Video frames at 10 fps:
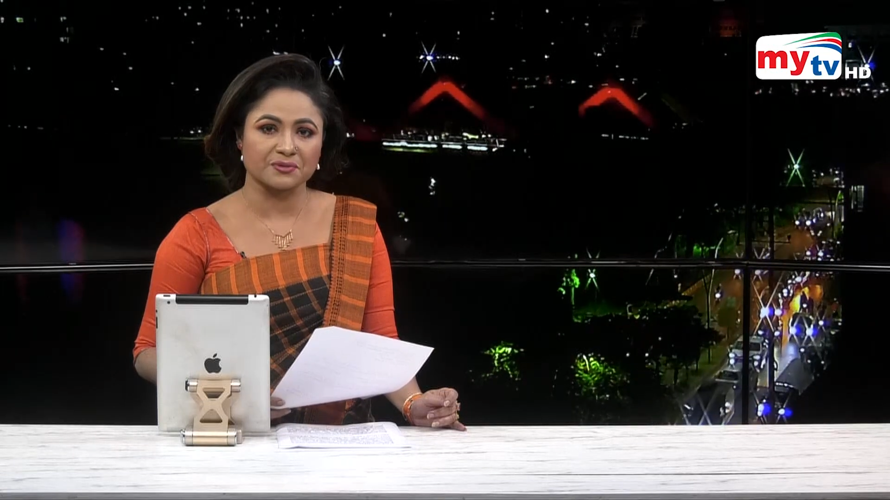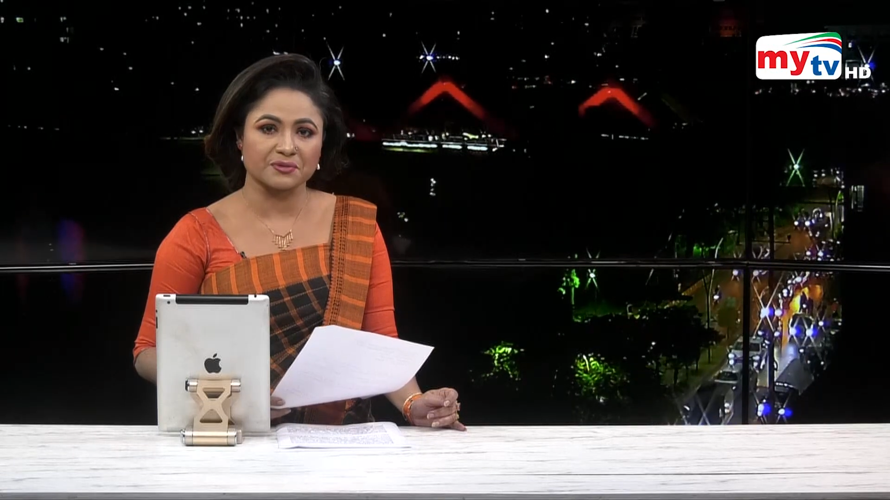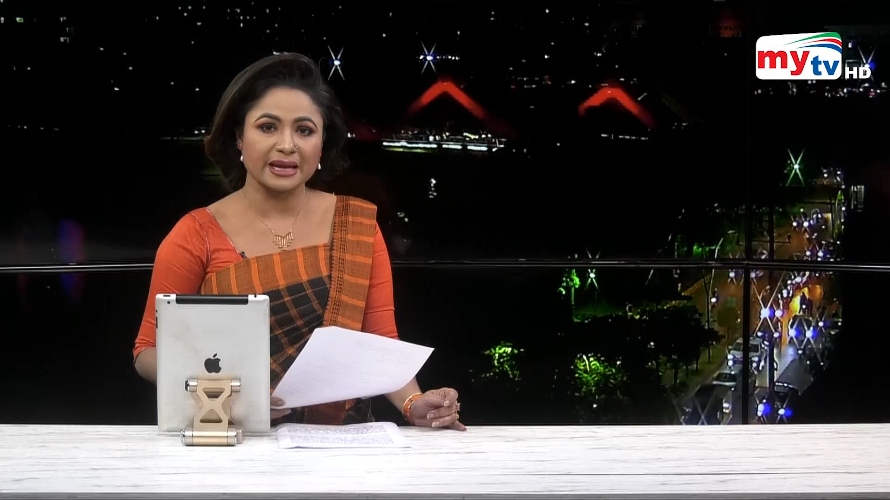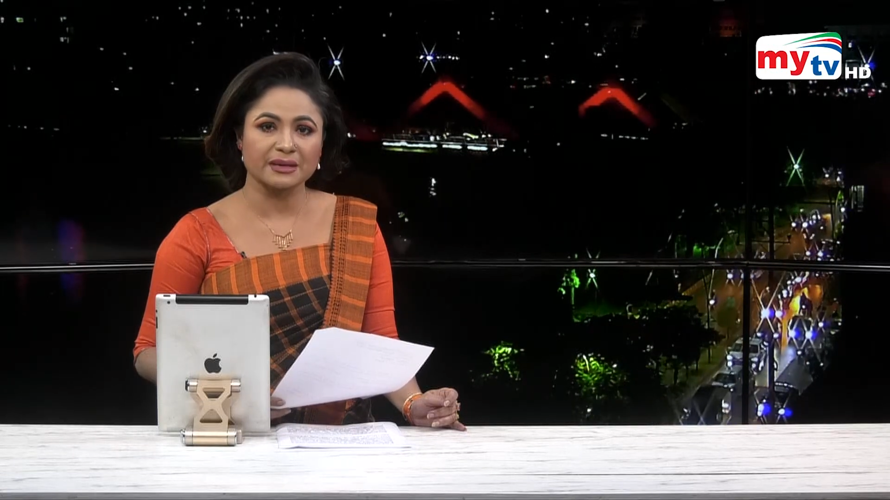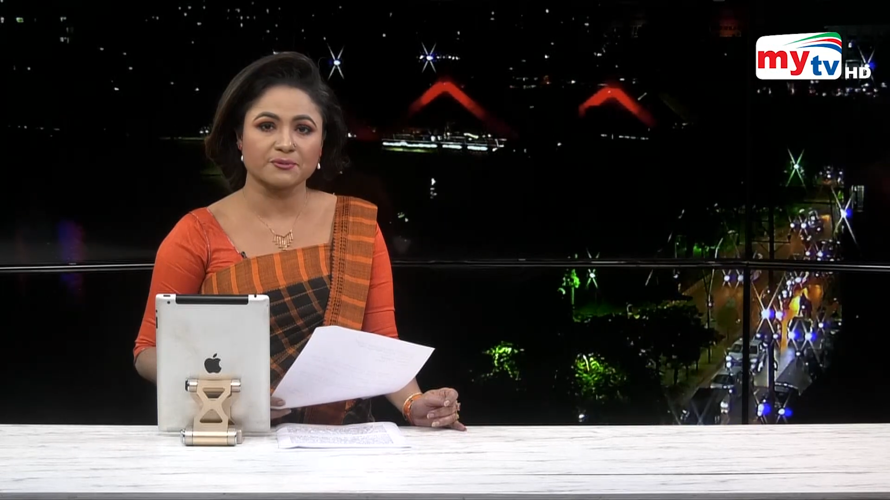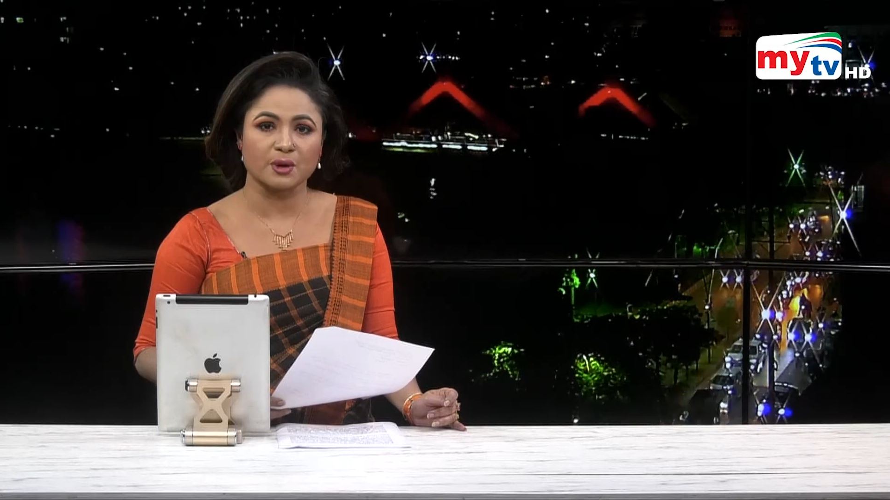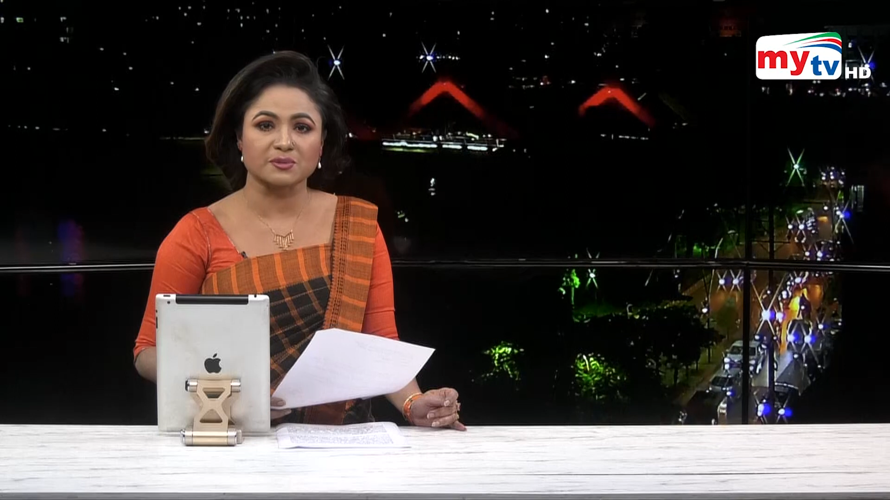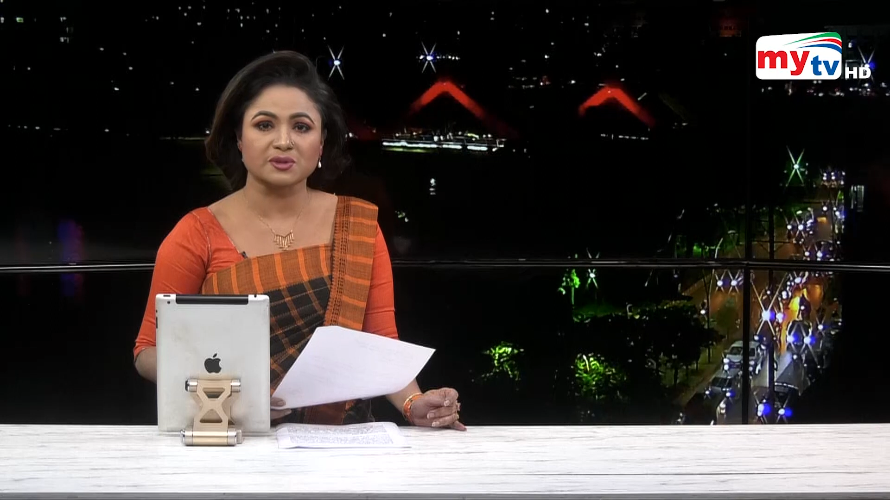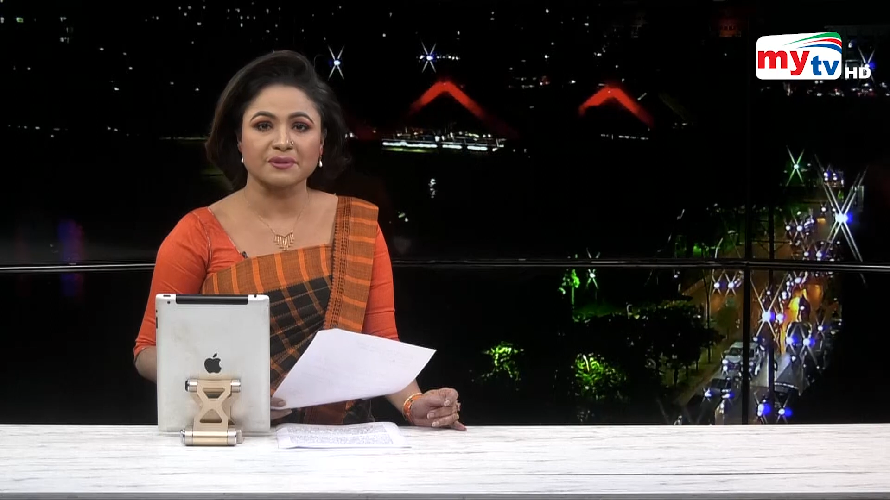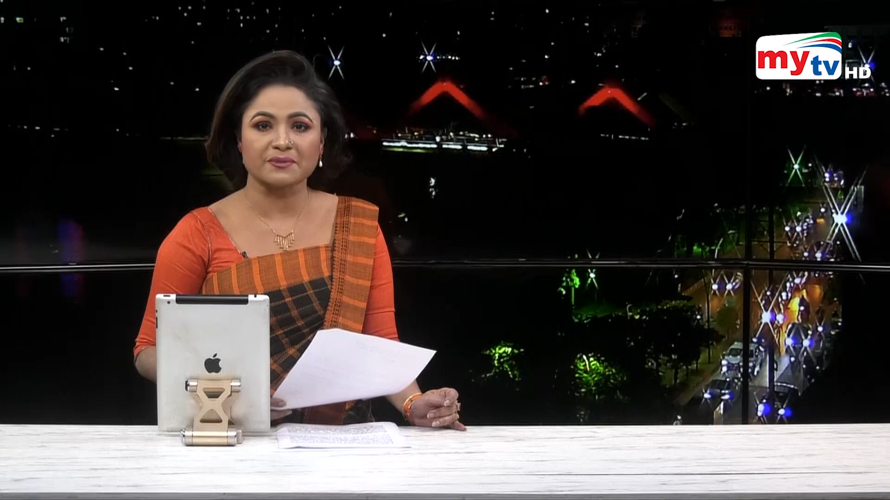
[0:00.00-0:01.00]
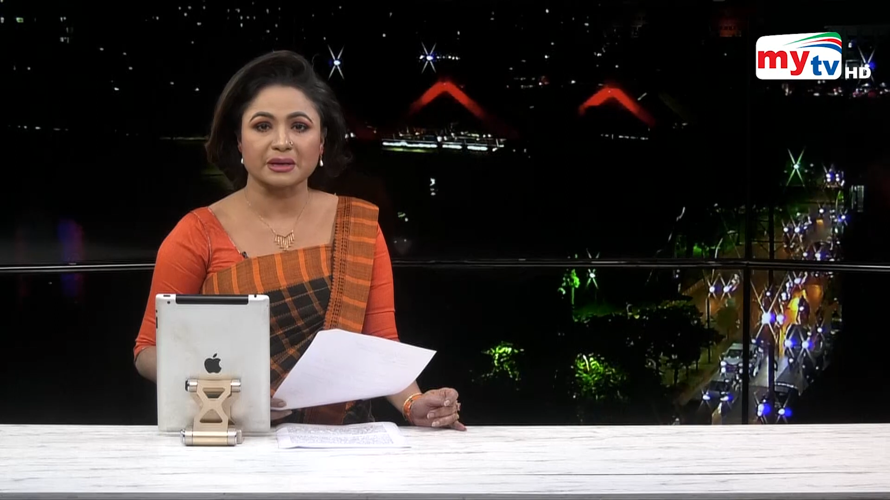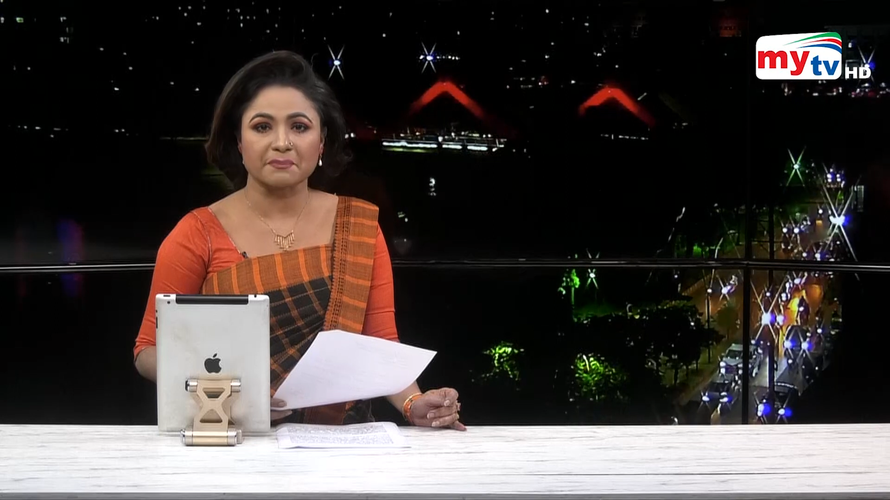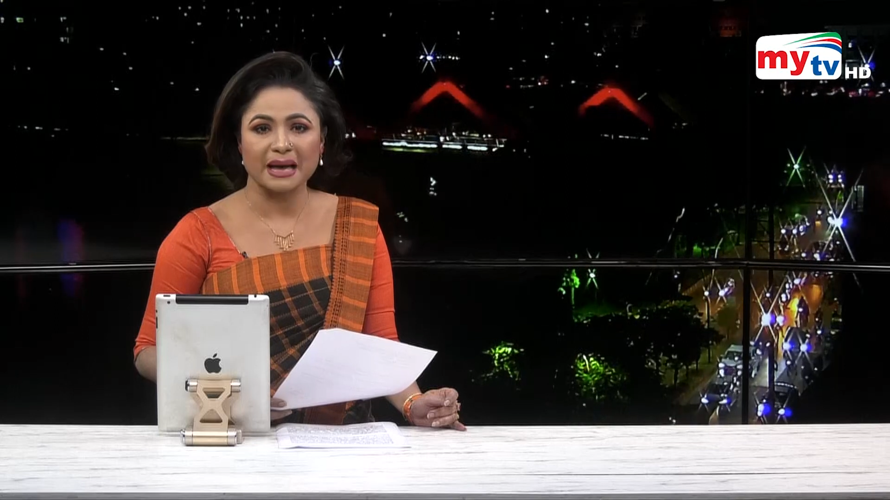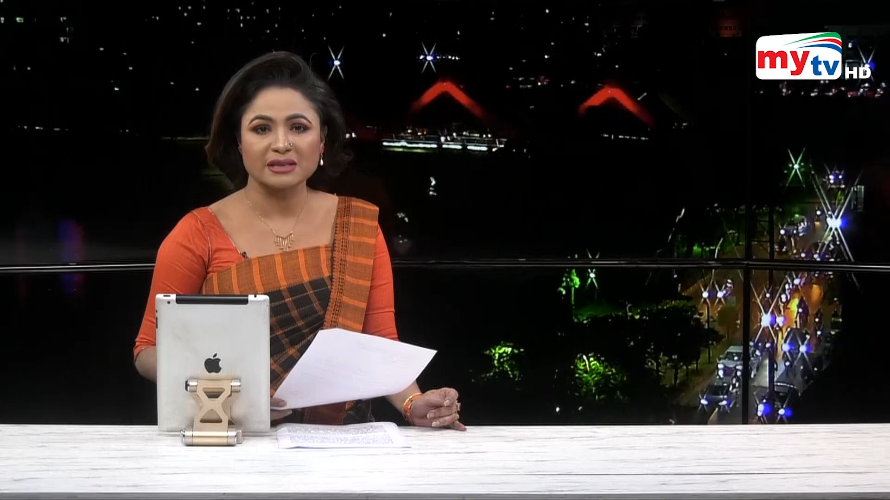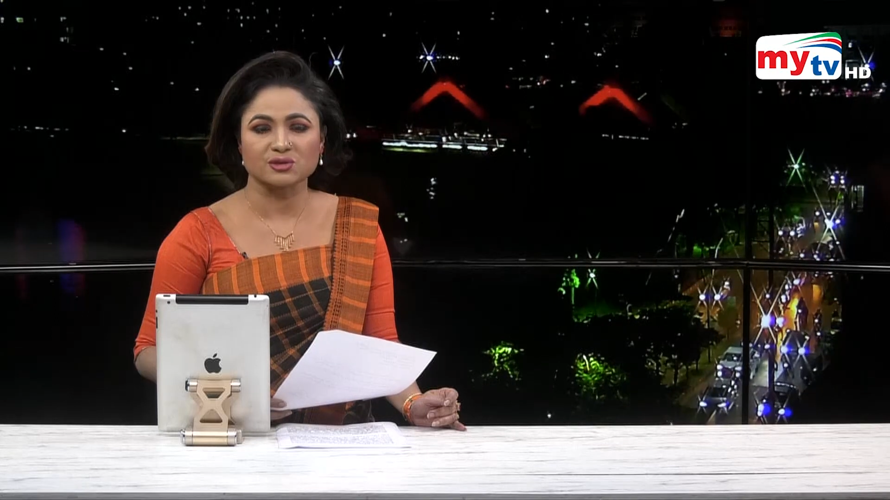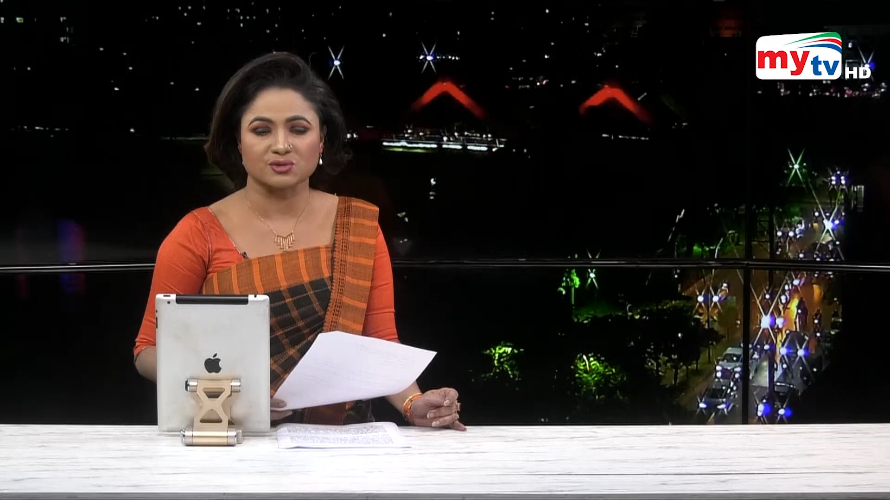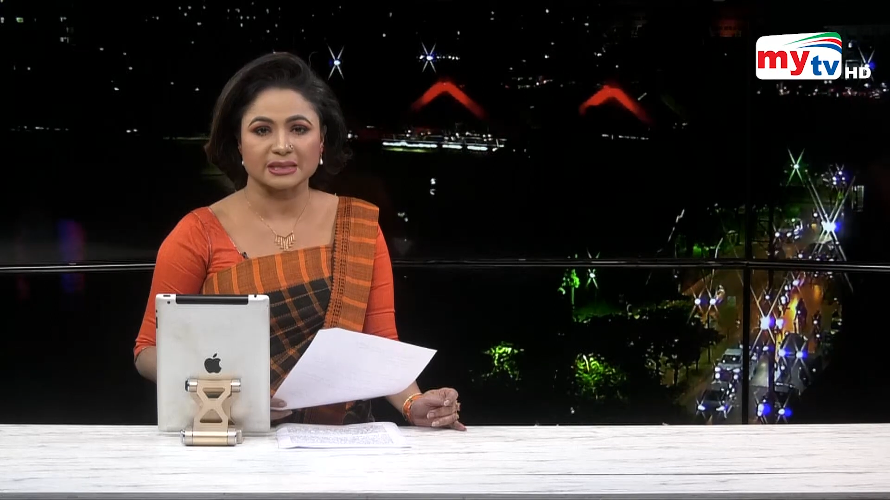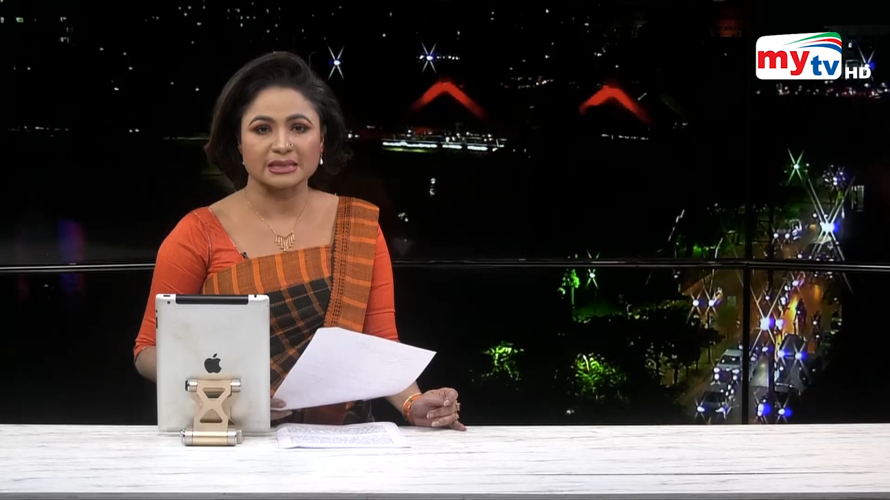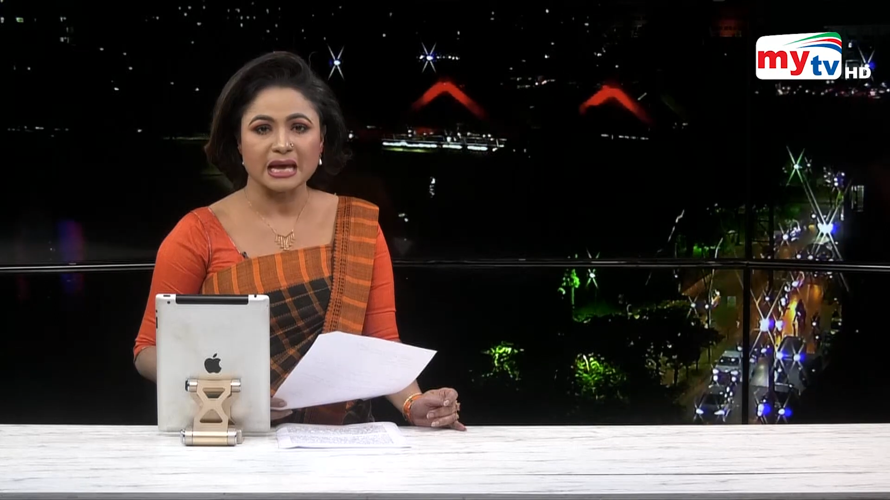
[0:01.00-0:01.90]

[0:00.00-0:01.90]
refrain from suffering passengers.